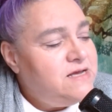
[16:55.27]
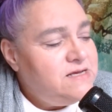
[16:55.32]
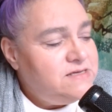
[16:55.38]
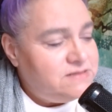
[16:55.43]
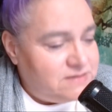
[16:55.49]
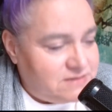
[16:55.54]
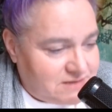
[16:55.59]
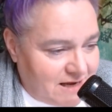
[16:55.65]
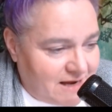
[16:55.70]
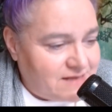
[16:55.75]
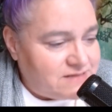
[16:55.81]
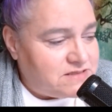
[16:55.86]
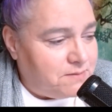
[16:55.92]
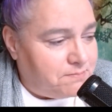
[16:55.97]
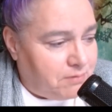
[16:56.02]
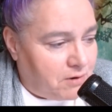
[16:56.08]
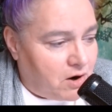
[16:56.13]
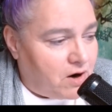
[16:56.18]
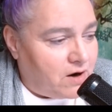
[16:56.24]
stands
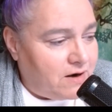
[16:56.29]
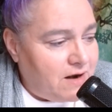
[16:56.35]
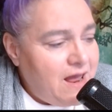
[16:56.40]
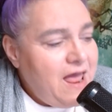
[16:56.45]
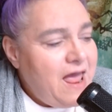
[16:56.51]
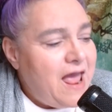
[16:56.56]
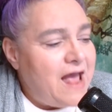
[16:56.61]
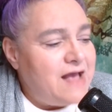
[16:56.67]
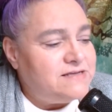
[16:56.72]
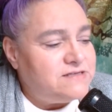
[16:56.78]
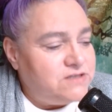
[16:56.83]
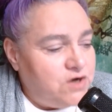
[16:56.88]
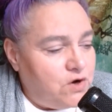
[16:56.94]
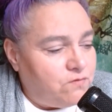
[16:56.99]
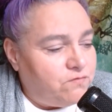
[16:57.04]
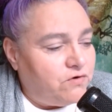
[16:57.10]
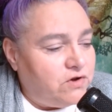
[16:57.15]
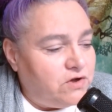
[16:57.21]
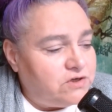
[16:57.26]
apart as an
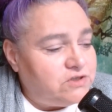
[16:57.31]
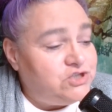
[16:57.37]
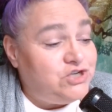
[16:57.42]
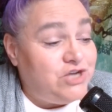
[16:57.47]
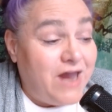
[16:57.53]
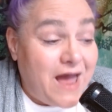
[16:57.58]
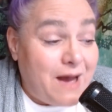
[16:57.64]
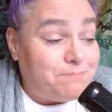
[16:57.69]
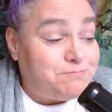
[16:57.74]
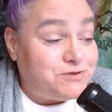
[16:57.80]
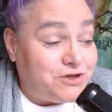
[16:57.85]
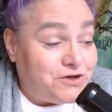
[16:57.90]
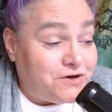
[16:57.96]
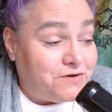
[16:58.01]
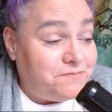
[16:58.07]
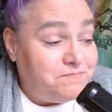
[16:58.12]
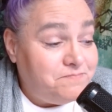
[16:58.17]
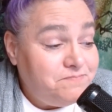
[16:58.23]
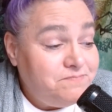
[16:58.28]
overlooked chapter